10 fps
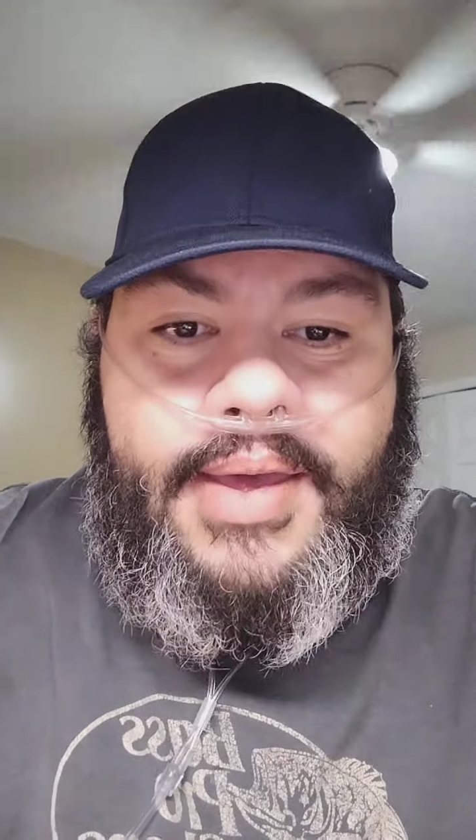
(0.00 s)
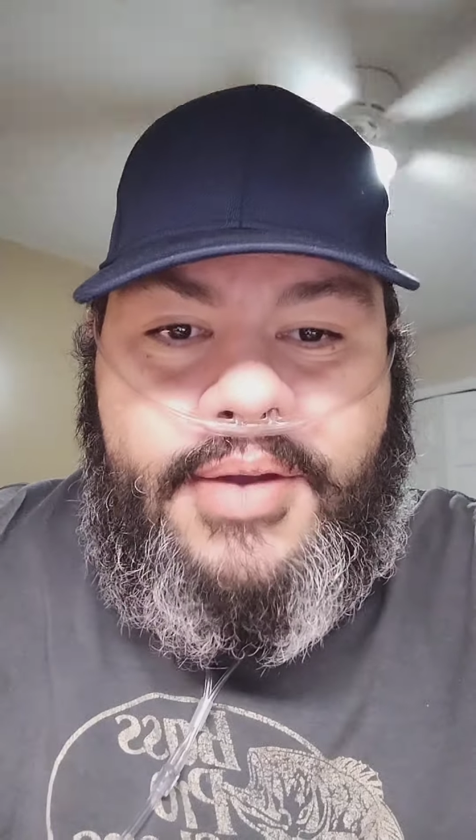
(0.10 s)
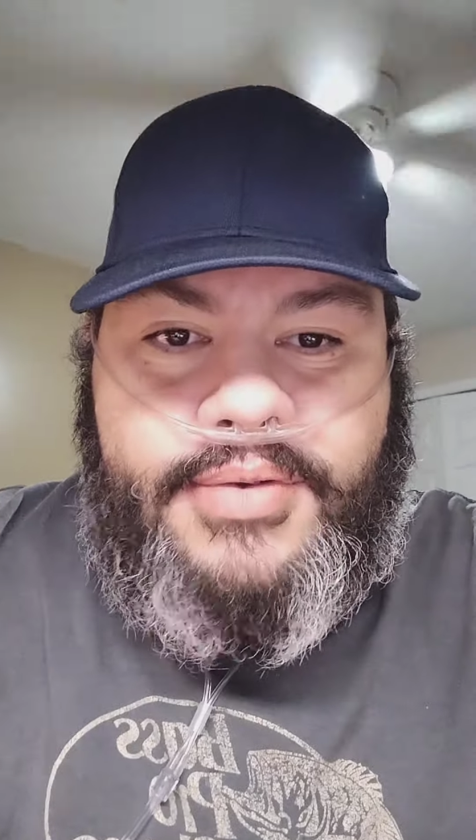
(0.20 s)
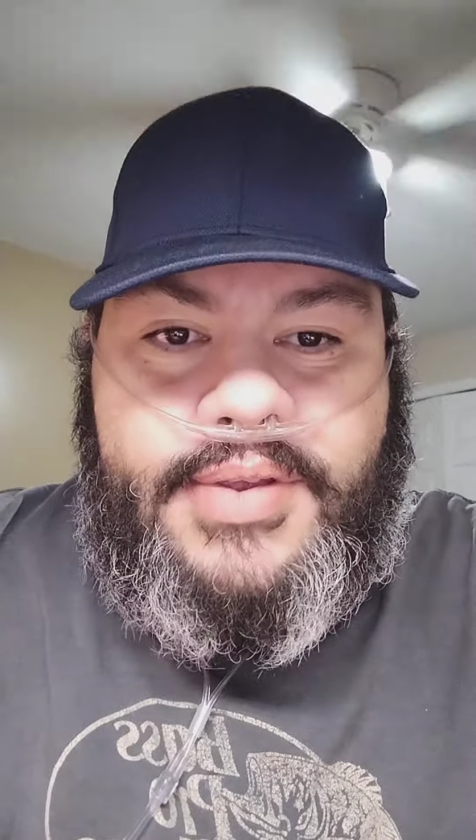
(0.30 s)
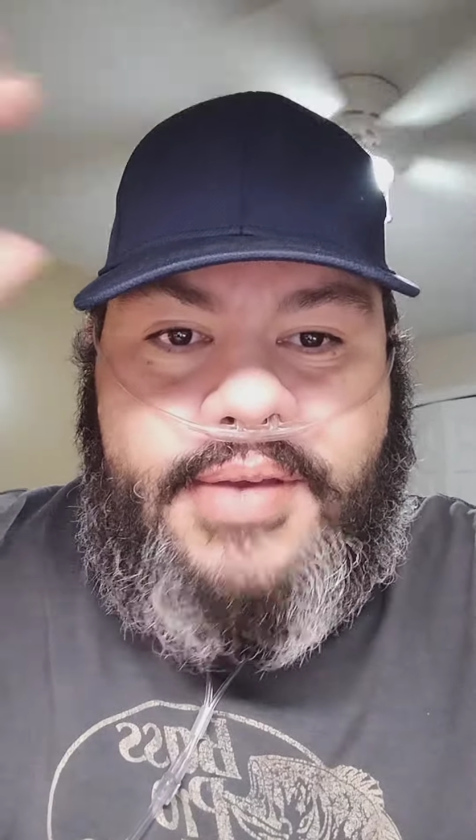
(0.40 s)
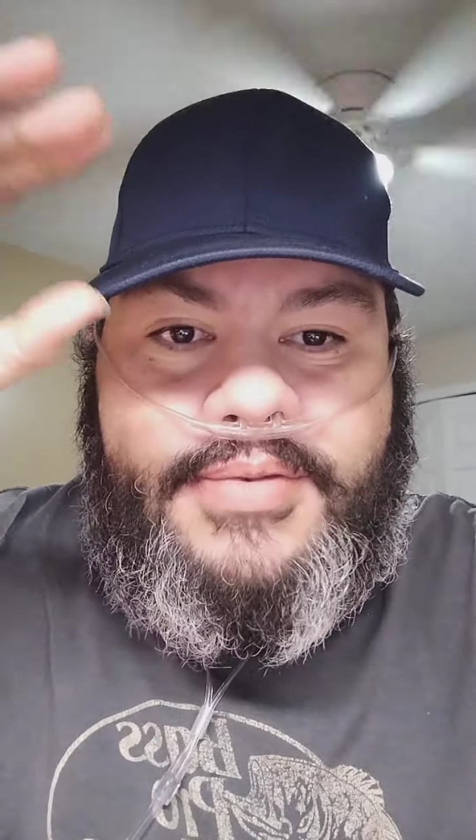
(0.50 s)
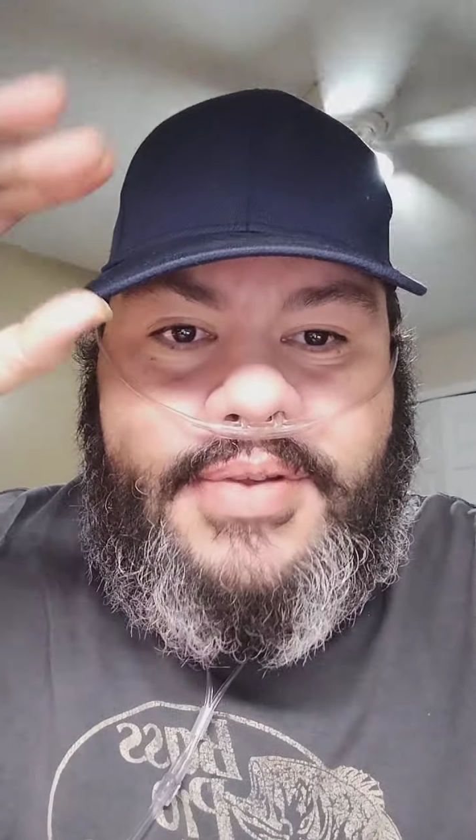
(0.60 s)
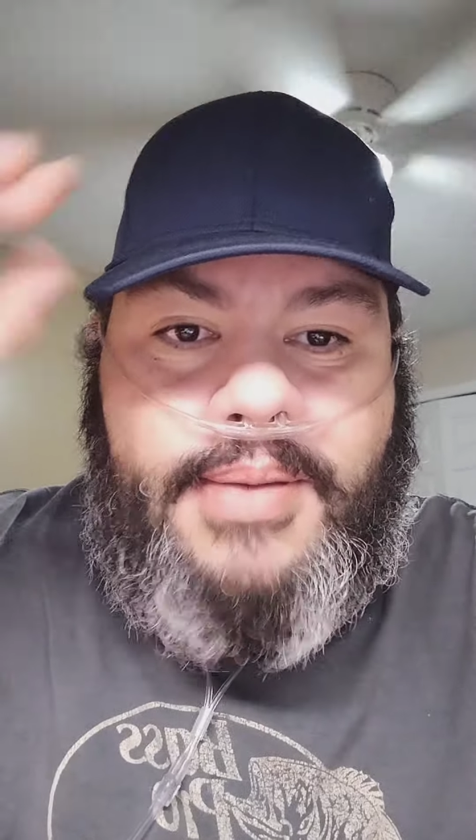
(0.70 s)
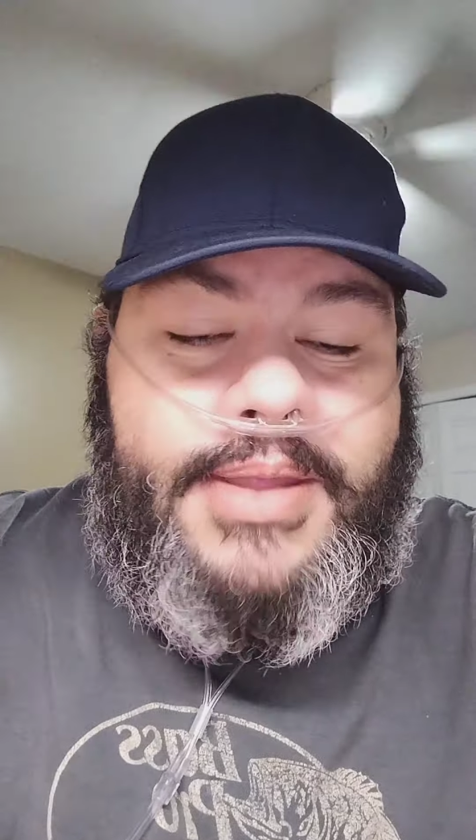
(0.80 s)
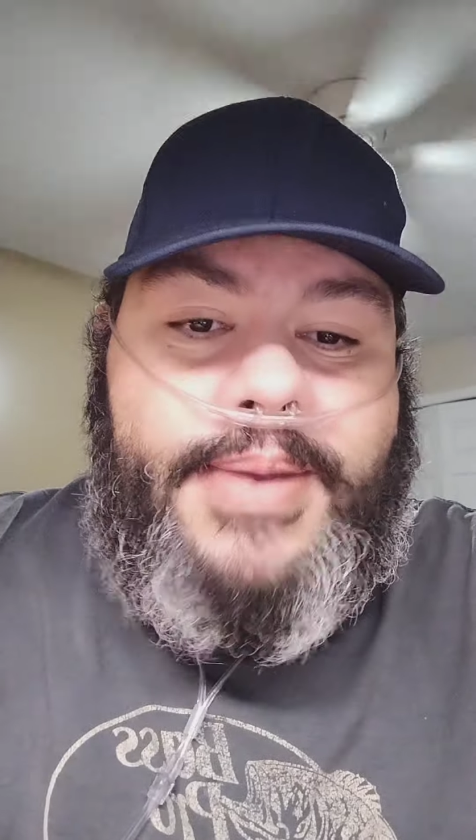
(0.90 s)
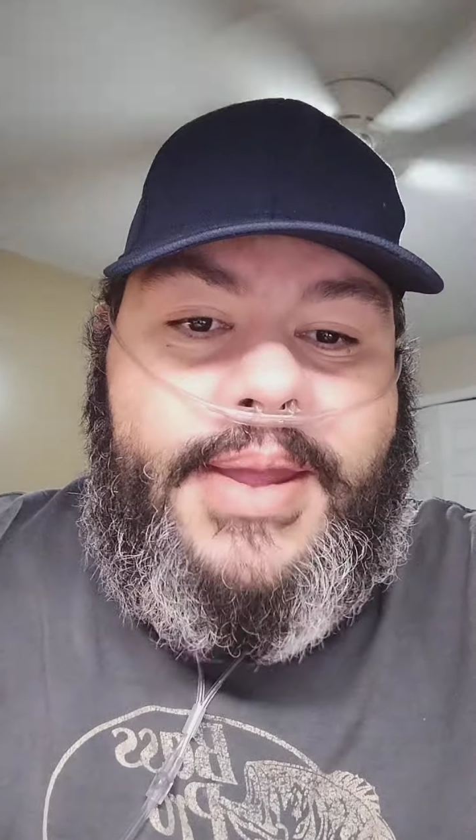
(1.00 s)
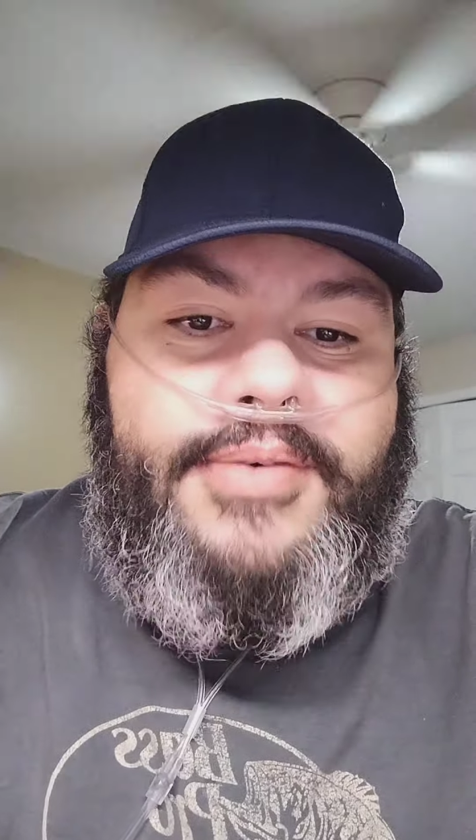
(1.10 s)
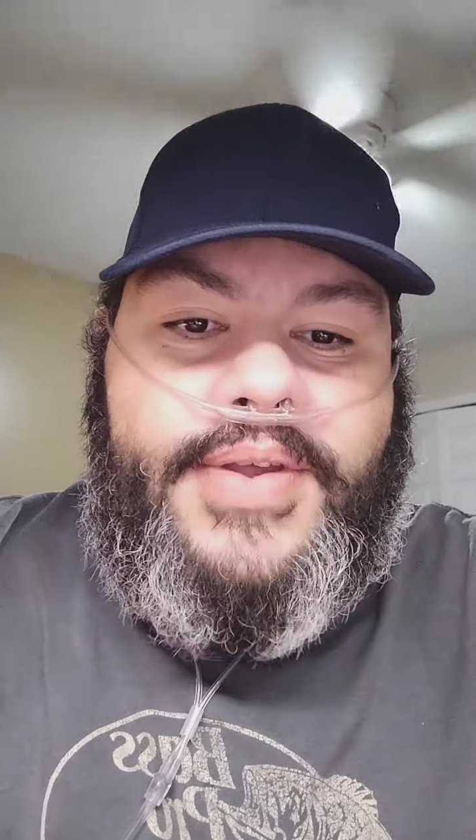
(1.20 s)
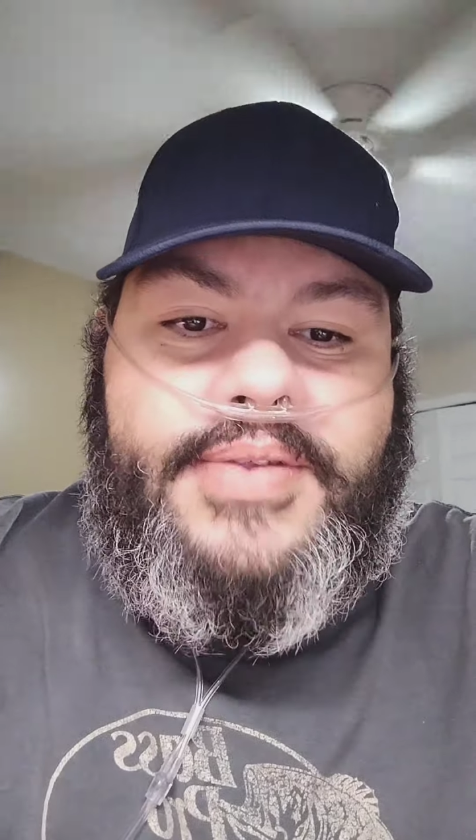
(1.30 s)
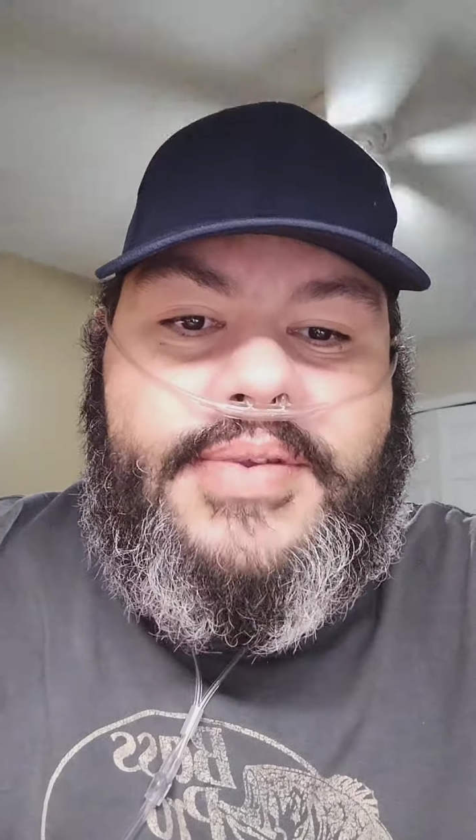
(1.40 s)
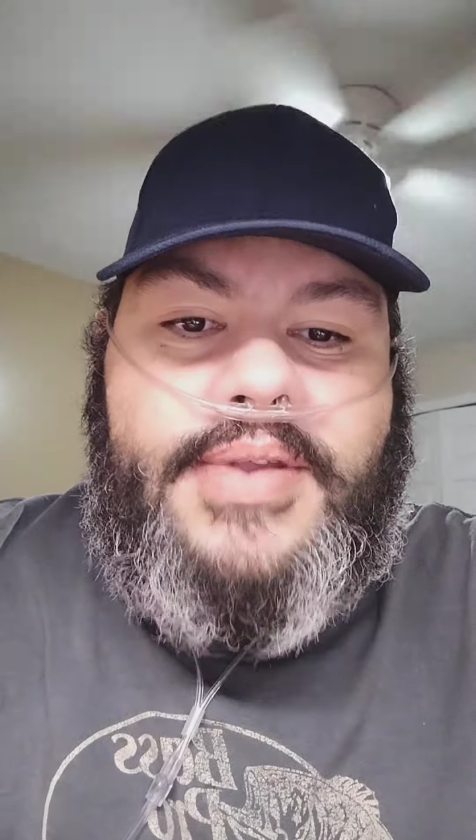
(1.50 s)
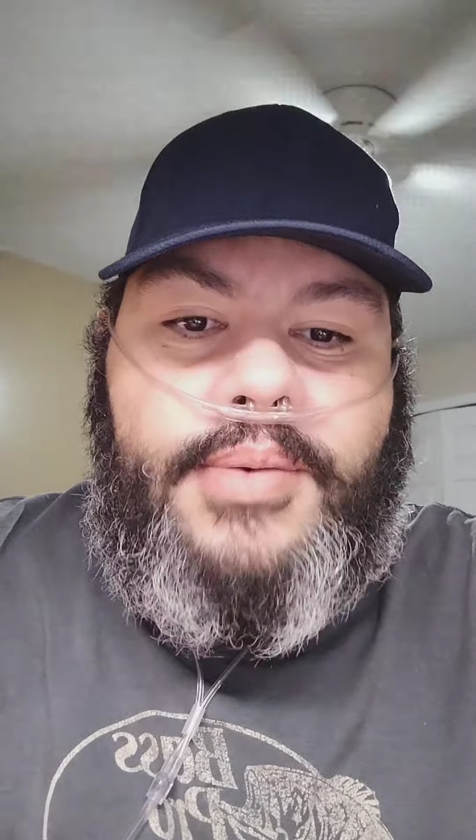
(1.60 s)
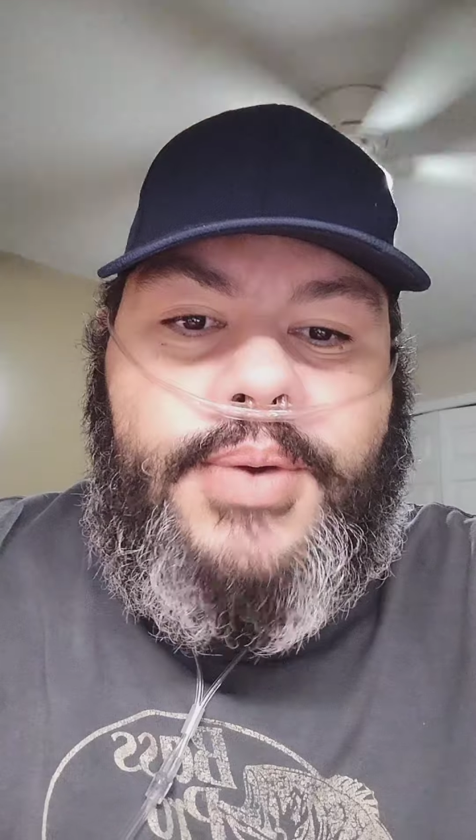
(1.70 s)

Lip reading: receive some of the benefits that we